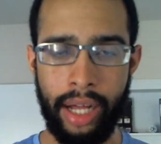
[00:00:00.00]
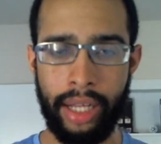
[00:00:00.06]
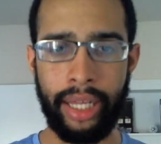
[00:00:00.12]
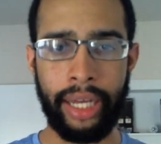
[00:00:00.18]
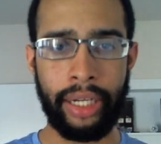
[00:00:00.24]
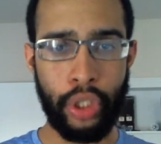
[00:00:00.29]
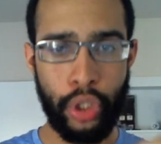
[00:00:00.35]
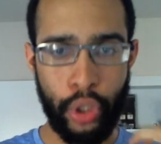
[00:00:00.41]

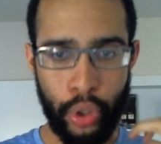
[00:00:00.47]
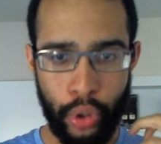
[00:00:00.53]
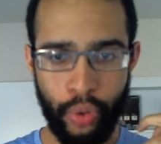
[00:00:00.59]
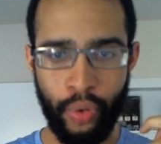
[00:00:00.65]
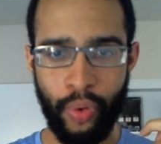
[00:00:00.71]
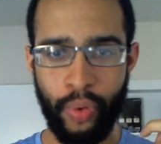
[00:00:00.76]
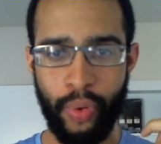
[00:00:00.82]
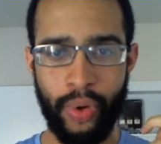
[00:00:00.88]
Like, do
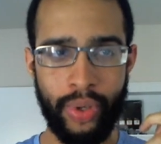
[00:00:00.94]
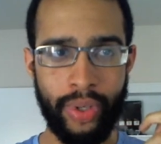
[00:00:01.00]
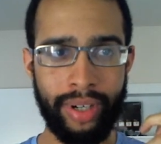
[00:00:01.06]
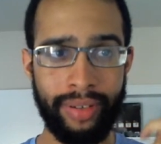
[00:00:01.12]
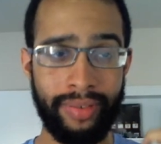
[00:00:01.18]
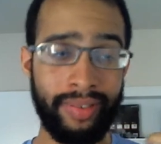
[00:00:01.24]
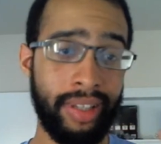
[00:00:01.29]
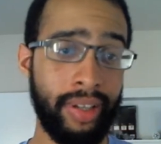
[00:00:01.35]

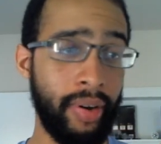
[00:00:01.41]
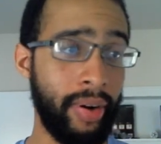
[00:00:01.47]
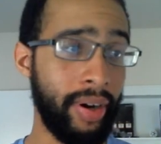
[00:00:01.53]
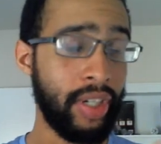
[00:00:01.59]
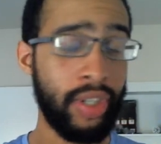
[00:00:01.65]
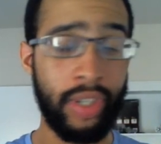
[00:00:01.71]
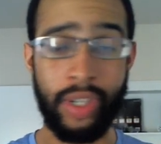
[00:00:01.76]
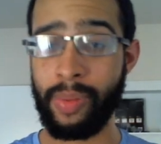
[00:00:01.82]
you,
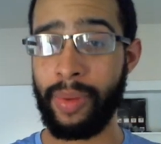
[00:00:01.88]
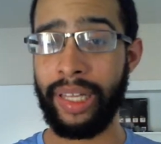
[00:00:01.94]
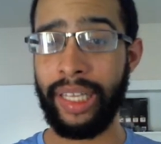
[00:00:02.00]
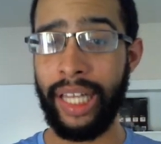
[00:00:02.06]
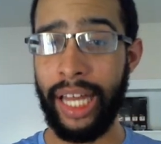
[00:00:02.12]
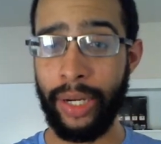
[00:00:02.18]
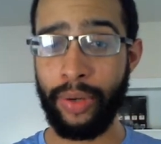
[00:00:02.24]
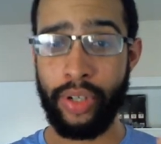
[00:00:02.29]
excuse my
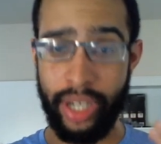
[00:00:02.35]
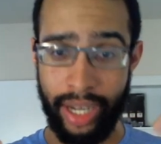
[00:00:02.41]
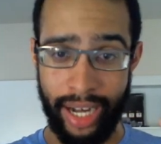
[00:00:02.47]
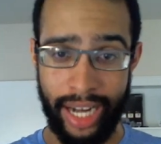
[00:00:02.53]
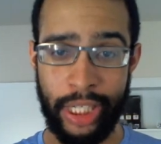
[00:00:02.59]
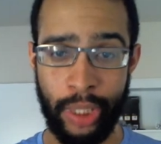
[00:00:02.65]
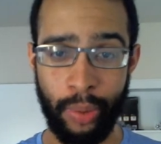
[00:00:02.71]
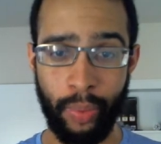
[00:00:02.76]
language, and
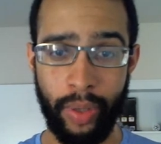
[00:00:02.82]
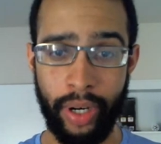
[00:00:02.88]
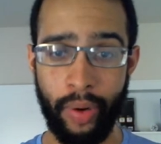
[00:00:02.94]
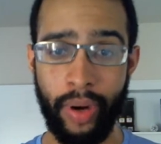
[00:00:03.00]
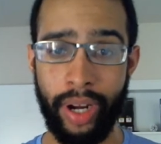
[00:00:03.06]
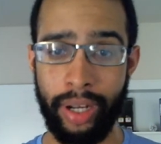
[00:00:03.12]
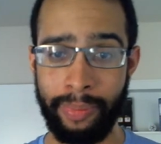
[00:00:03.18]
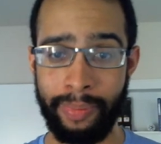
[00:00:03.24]
I swear
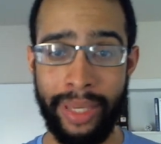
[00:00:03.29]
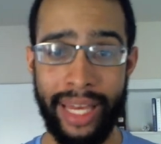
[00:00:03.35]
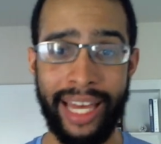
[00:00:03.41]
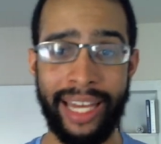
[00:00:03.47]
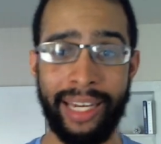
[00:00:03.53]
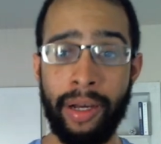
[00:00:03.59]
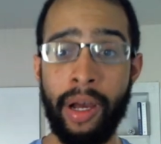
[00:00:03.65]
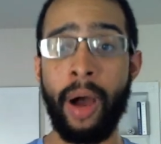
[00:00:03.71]
quite a
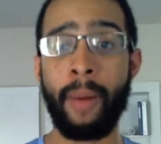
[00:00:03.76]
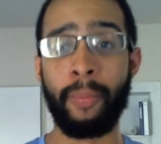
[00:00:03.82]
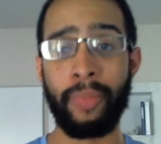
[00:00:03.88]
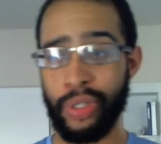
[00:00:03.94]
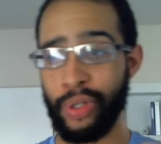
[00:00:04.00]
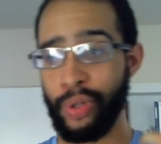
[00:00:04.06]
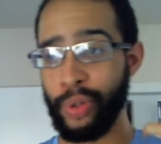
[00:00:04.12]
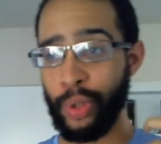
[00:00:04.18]
bit,
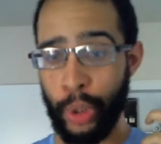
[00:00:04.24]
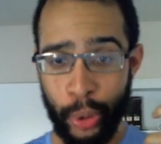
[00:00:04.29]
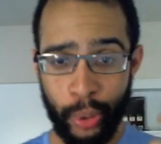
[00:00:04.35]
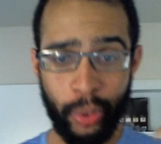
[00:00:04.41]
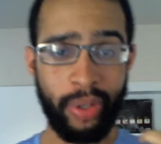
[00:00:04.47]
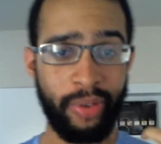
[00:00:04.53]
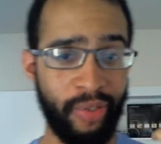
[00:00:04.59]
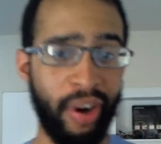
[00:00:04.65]
but do you
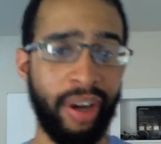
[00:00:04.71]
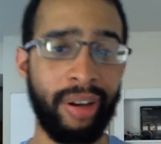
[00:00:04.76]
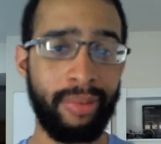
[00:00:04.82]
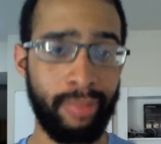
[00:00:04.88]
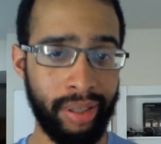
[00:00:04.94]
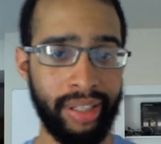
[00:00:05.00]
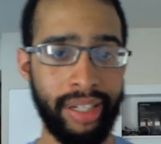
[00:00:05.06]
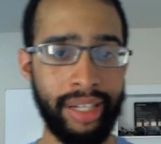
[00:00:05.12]
truly
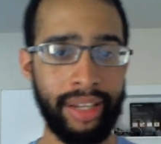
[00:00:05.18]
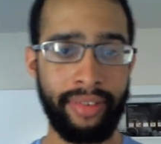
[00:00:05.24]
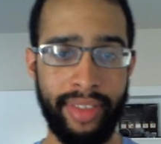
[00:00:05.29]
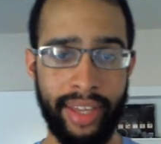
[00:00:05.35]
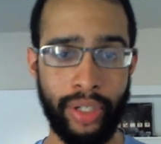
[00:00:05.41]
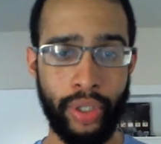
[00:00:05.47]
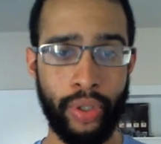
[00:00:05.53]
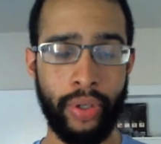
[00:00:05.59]
fucking
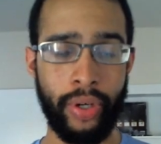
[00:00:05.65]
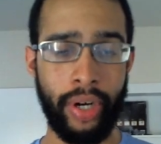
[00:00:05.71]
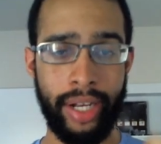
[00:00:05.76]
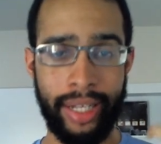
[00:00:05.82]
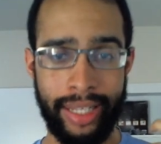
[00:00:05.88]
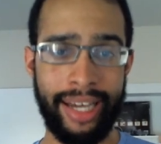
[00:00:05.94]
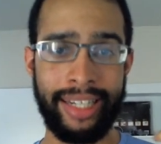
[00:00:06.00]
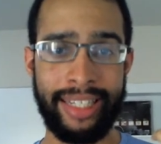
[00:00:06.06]
believe that you're
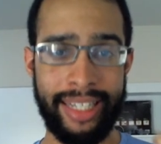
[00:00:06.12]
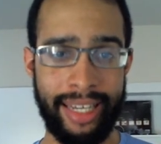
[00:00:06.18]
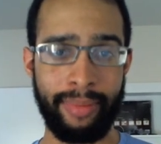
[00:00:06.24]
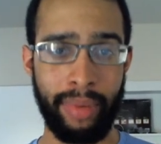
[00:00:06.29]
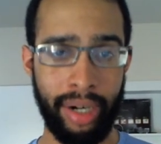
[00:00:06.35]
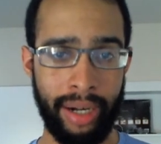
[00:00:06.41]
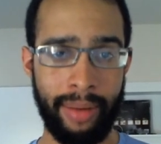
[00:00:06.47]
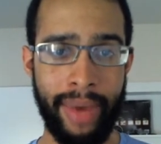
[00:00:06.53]
a
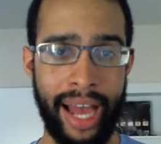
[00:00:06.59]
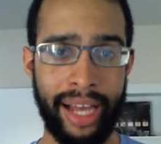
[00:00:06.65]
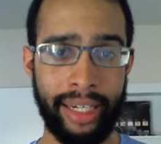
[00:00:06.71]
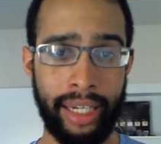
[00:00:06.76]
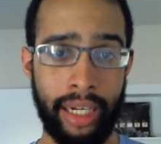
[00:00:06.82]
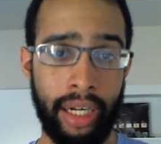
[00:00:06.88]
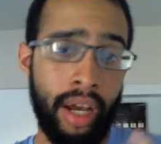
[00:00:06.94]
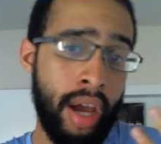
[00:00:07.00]
goddamn money
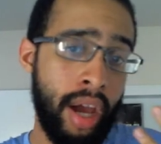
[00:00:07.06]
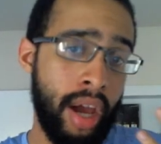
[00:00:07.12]
magnet?